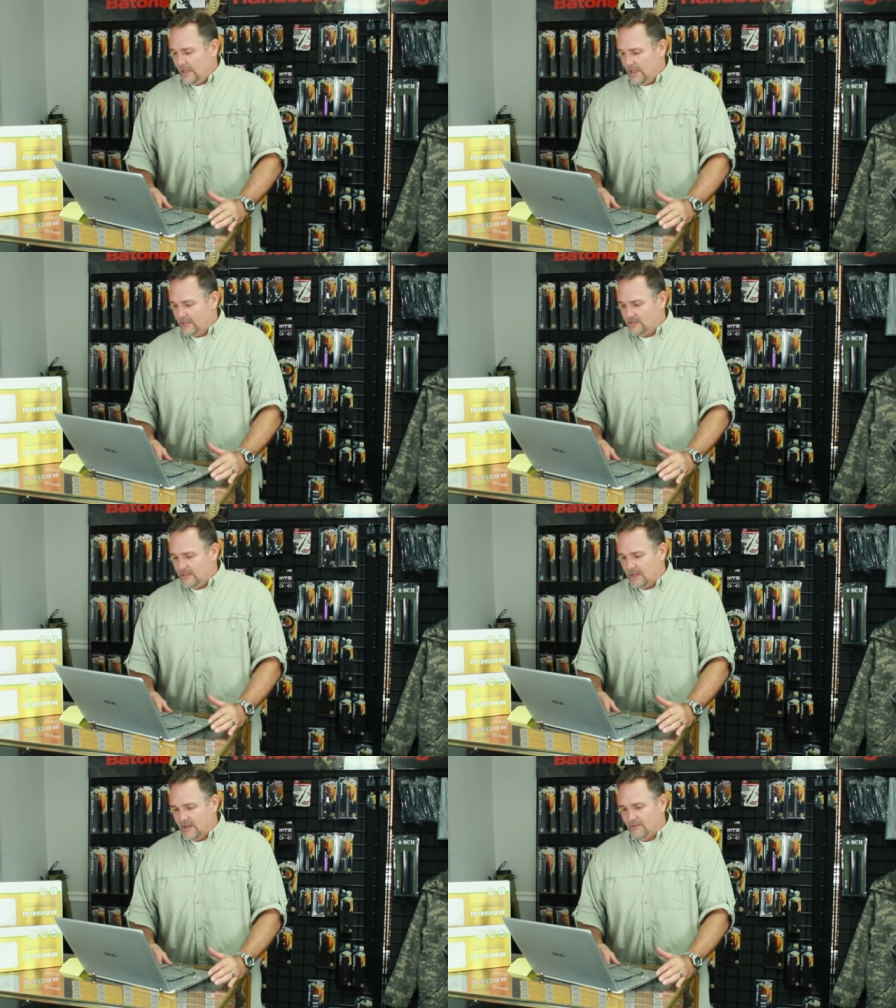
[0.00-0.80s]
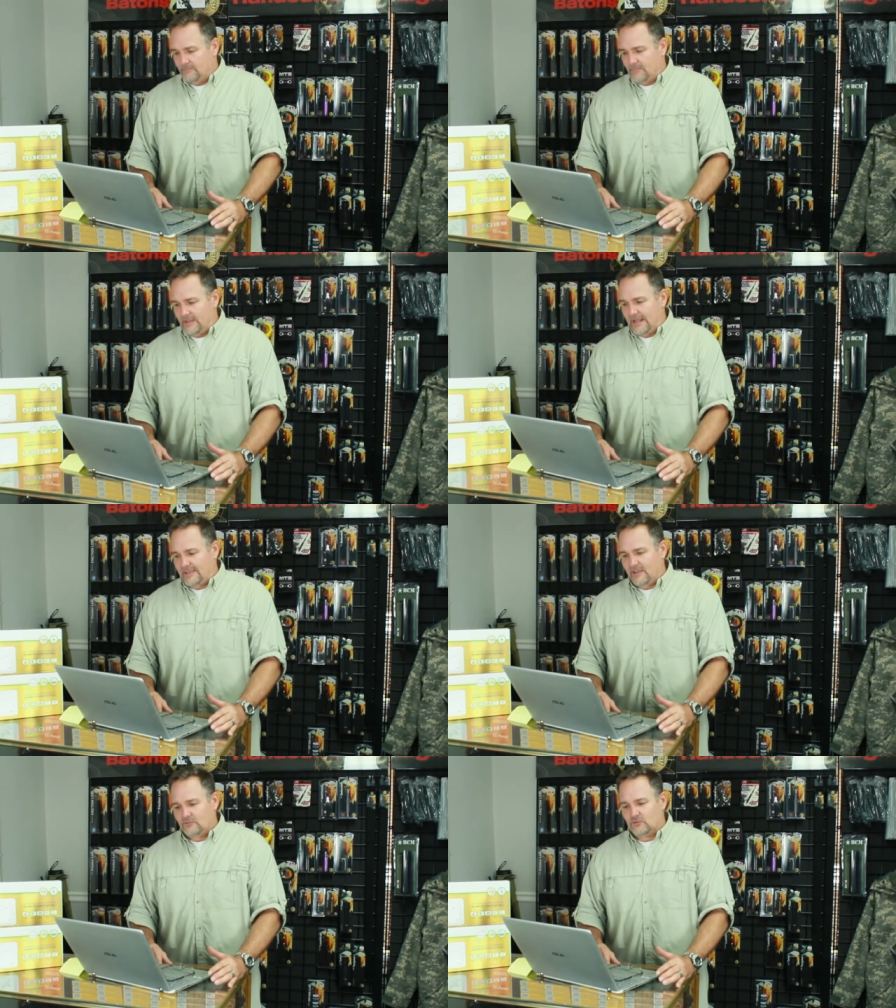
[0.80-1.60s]
And I
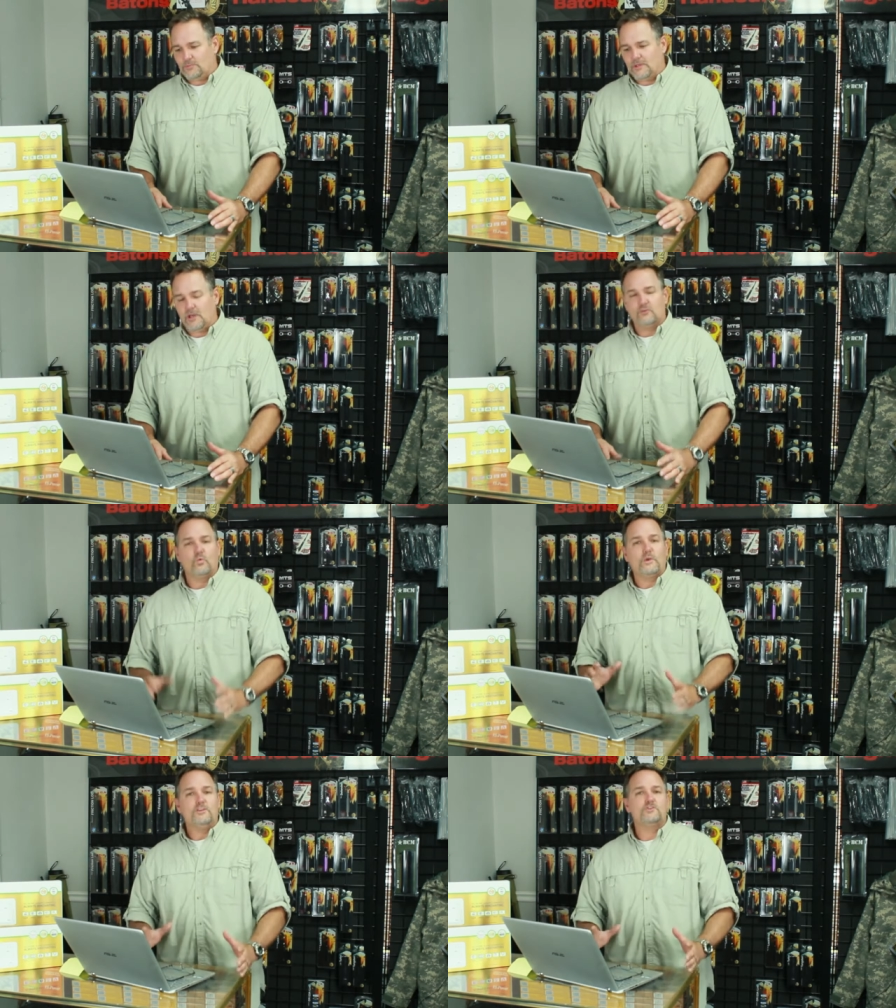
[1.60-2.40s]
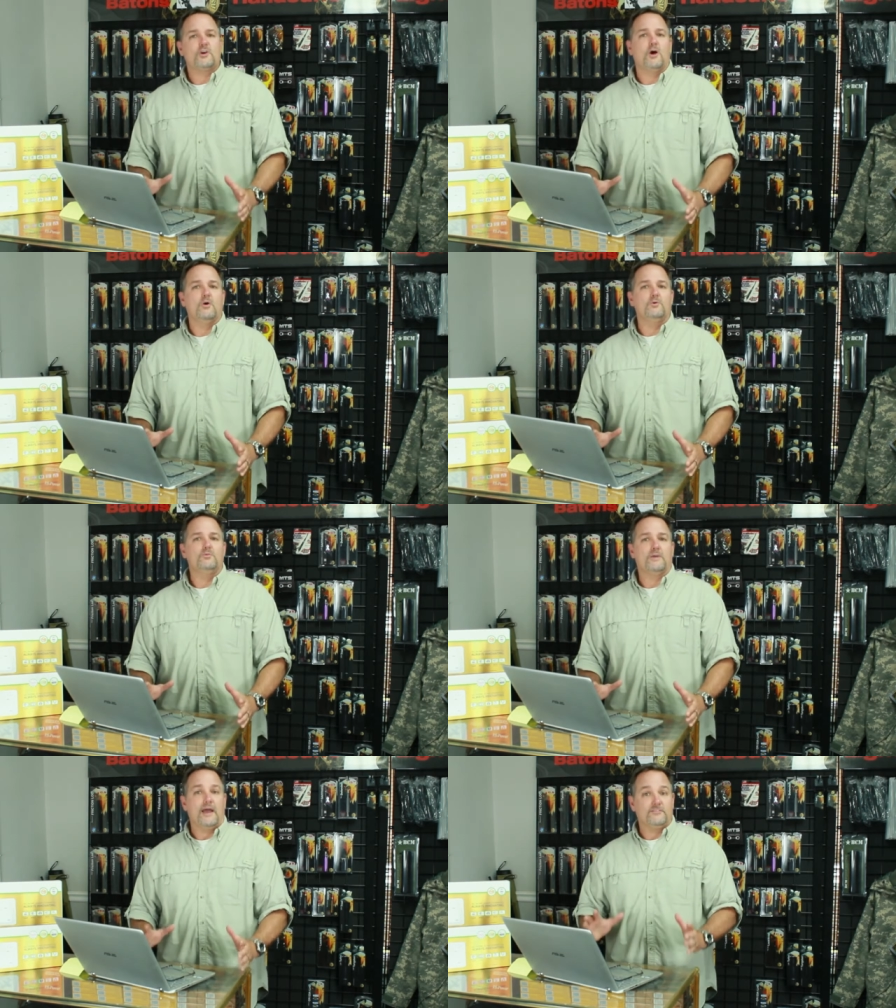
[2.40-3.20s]
guess it's because we
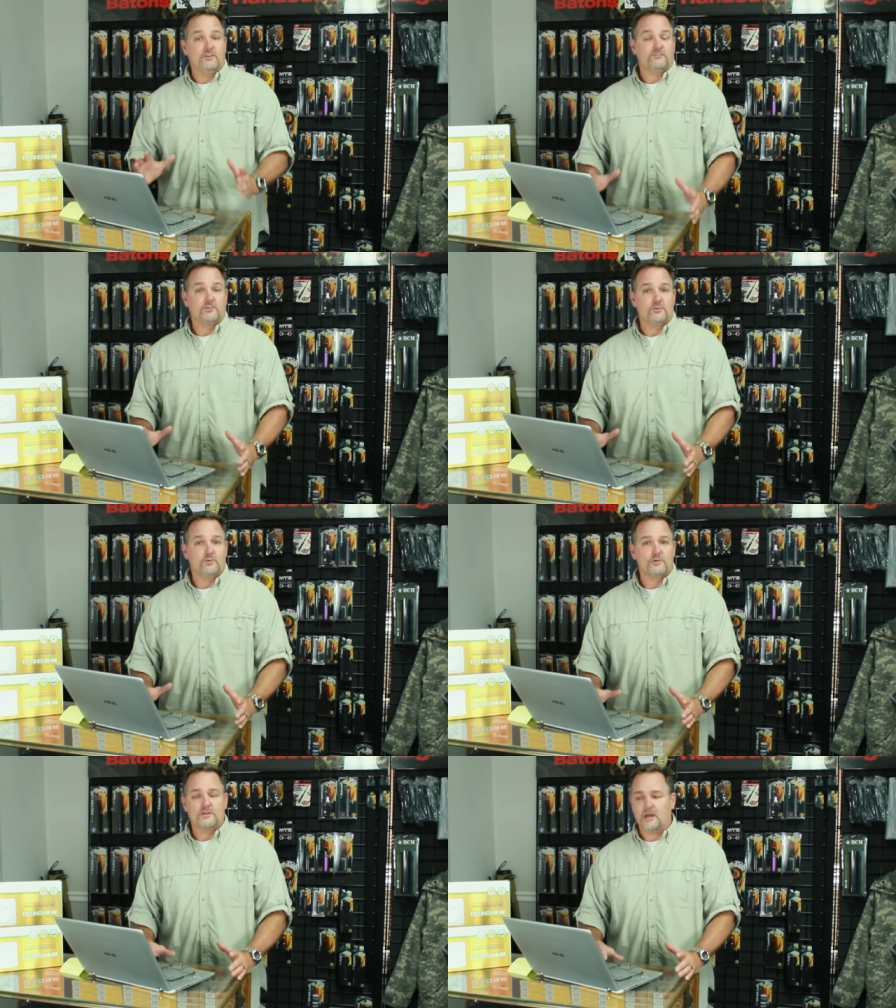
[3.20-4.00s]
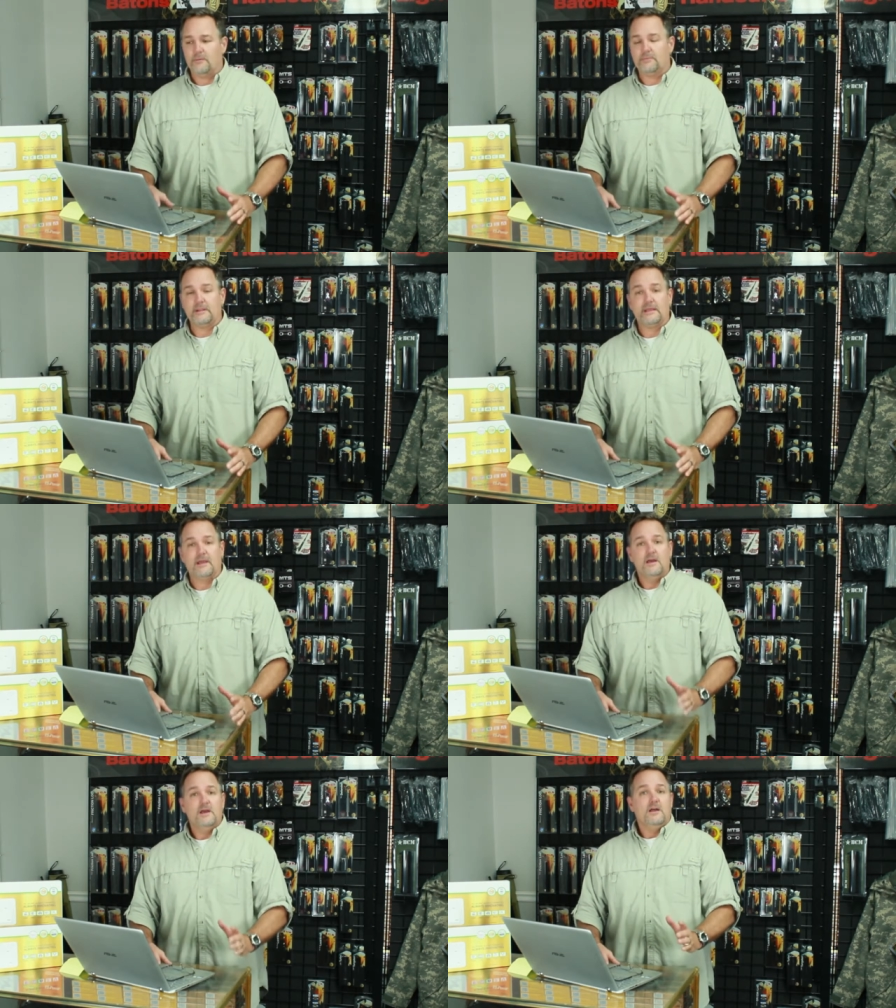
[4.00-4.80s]
chose as a security
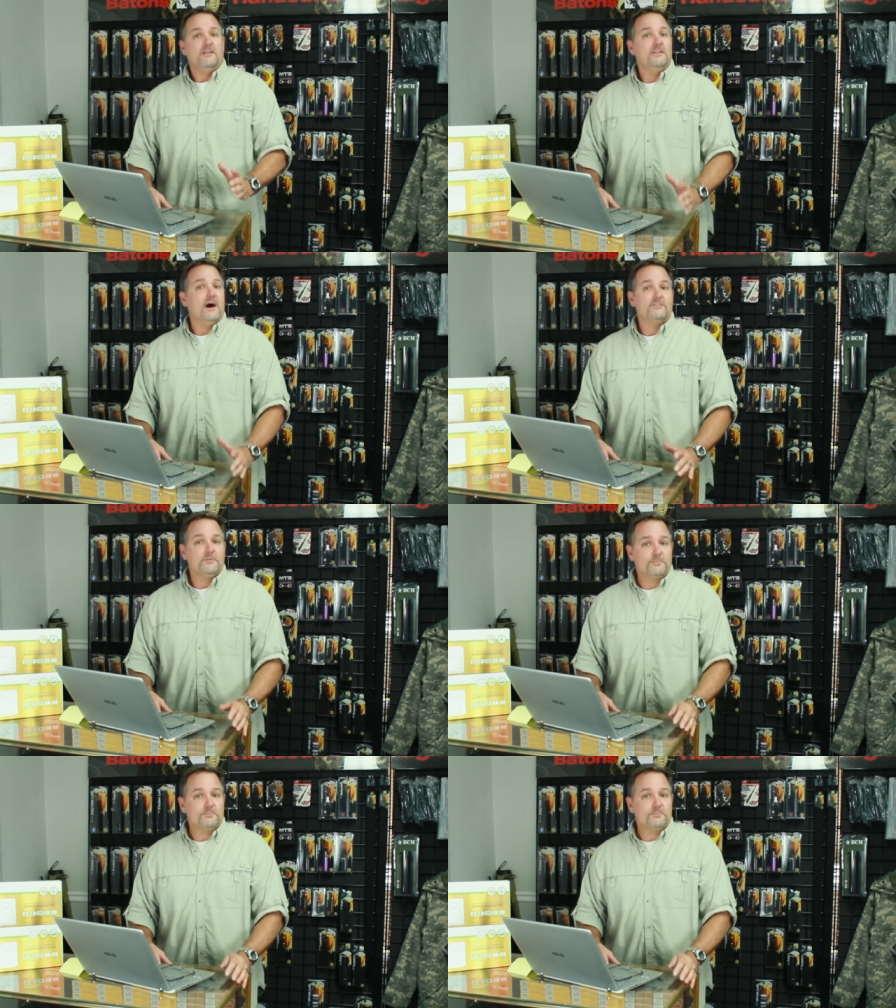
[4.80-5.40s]
company not to